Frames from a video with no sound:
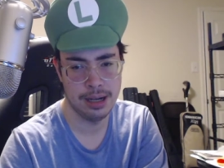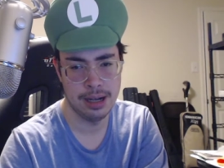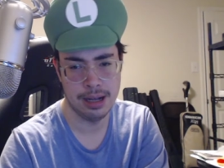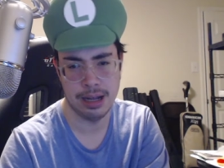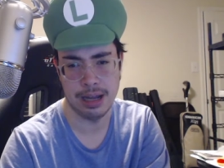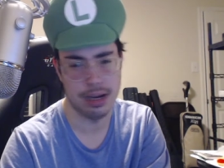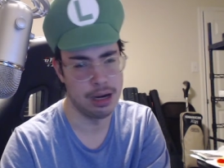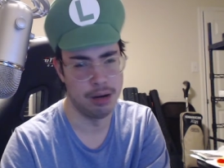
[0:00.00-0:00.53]

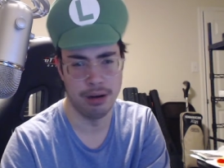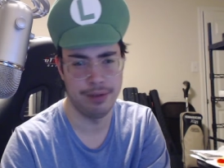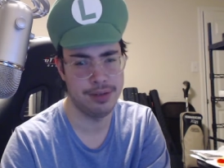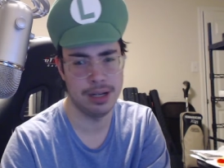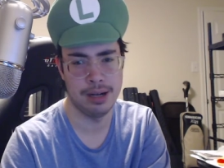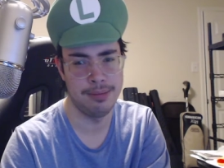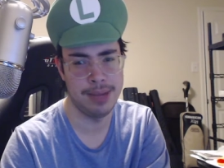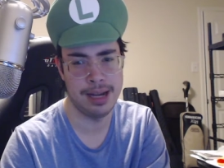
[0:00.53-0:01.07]
I know
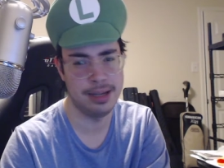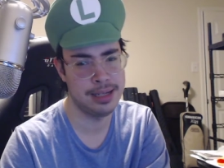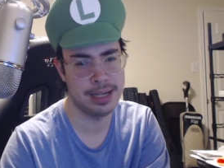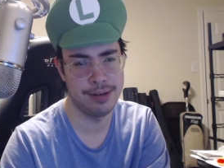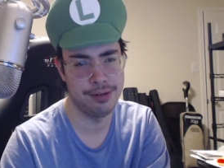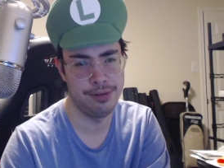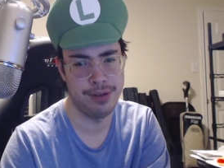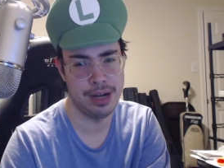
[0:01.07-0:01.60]
I've made
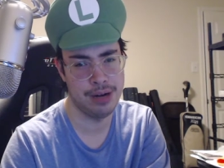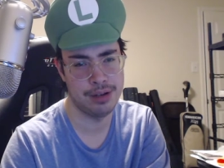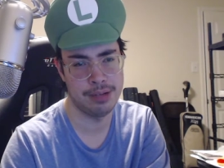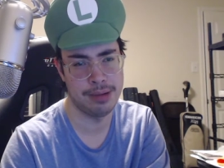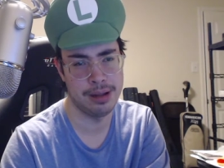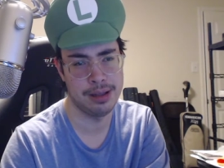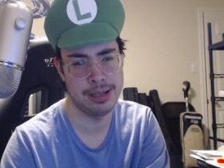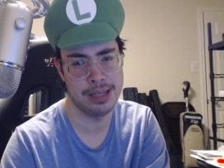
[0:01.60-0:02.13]
several videos
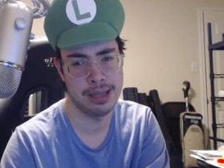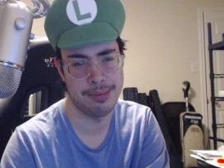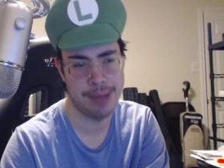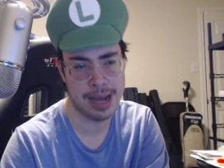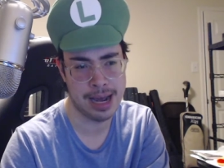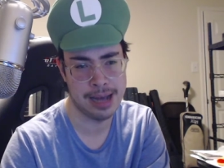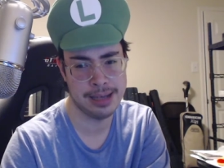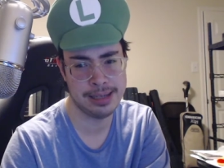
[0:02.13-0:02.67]
about this in the
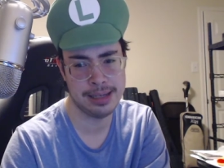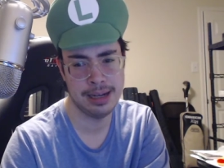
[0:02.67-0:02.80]
past,